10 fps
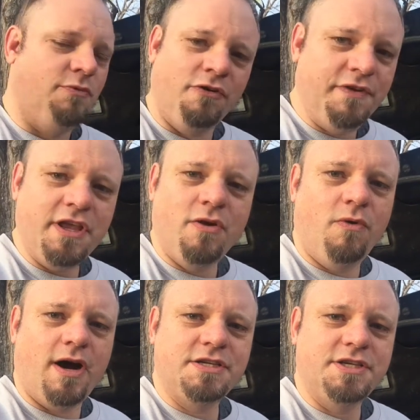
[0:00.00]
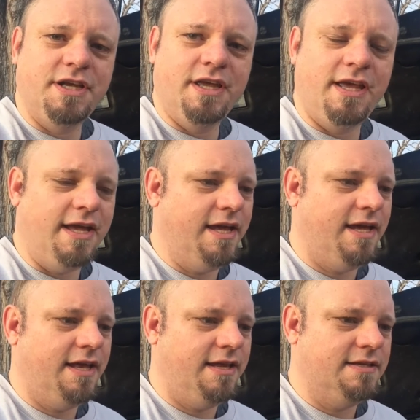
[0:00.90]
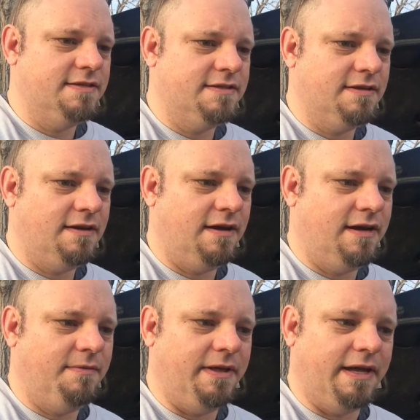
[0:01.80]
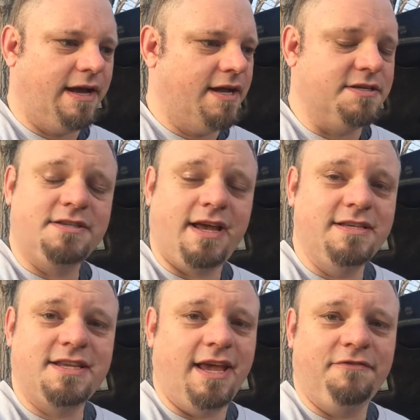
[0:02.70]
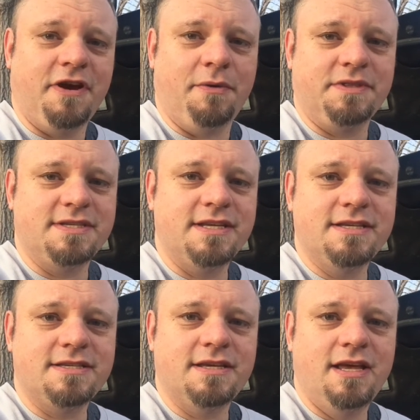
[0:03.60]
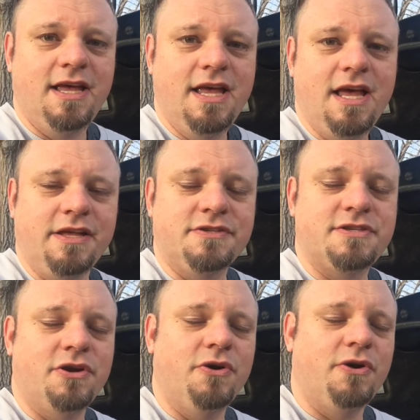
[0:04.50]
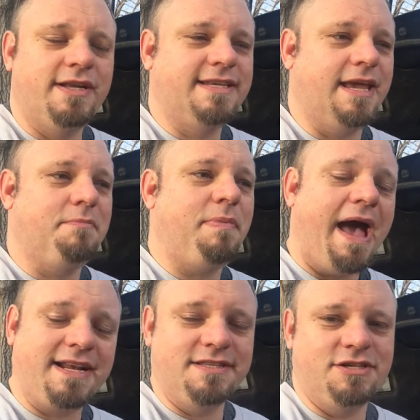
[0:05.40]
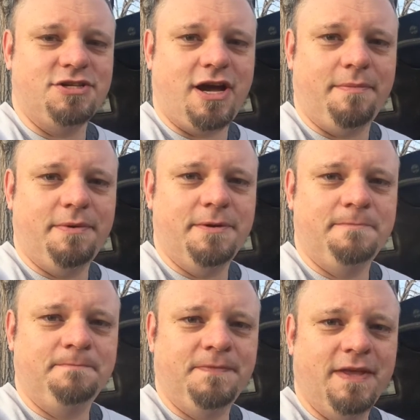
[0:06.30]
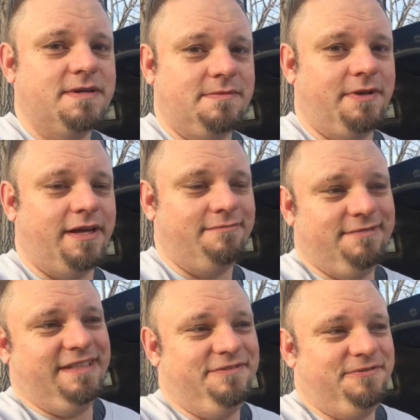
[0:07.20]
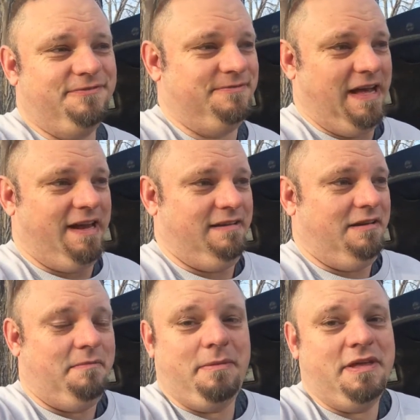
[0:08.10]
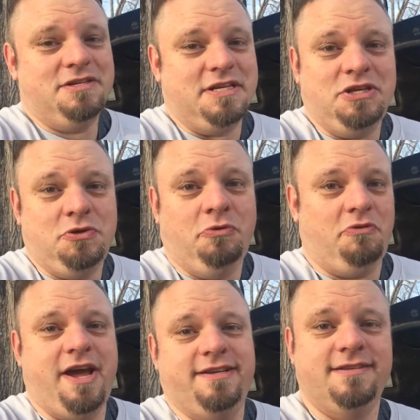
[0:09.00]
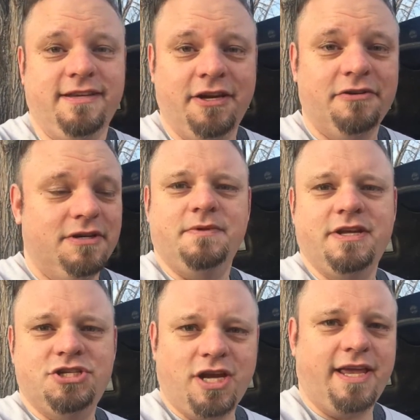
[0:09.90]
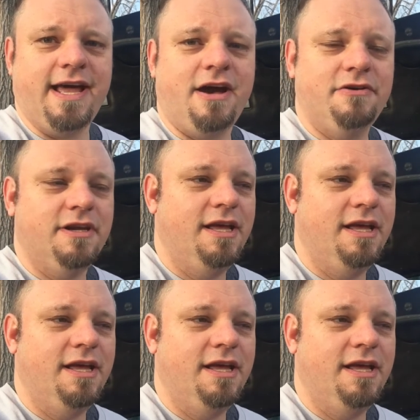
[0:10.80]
more video watching, and I'm like, I just can't figure out what this is. And so I take it back to the shop, because I'm like, I don't know, maybe they just didn't do it right, And they check it out,